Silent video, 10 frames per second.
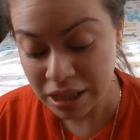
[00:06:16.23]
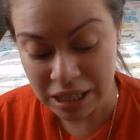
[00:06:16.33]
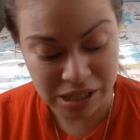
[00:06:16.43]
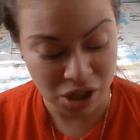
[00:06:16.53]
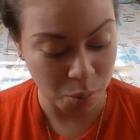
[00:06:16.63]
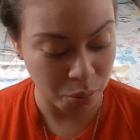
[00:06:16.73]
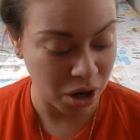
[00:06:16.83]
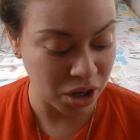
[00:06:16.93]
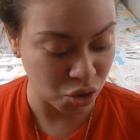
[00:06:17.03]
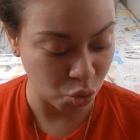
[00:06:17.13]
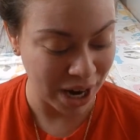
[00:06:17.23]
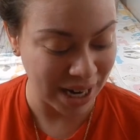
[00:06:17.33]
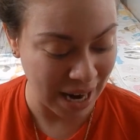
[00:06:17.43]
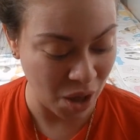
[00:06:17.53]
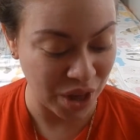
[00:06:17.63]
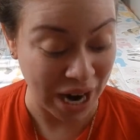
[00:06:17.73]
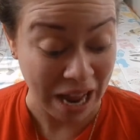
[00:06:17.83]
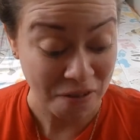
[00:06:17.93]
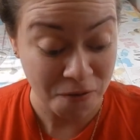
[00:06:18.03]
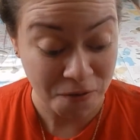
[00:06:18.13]
These are the products right now that
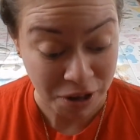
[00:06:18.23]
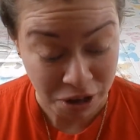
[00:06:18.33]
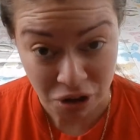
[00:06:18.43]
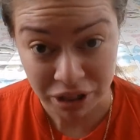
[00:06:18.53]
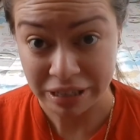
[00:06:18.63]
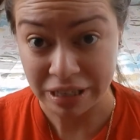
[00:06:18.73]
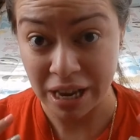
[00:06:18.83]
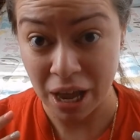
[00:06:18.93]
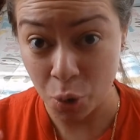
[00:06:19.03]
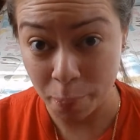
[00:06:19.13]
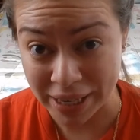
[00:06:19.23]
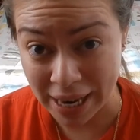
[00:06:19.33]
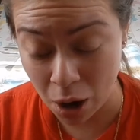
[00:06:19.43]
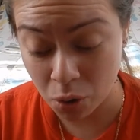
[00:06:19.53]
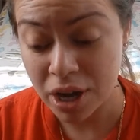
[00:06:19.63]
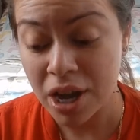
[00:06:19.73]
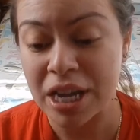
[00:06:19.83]
I feel can help me out.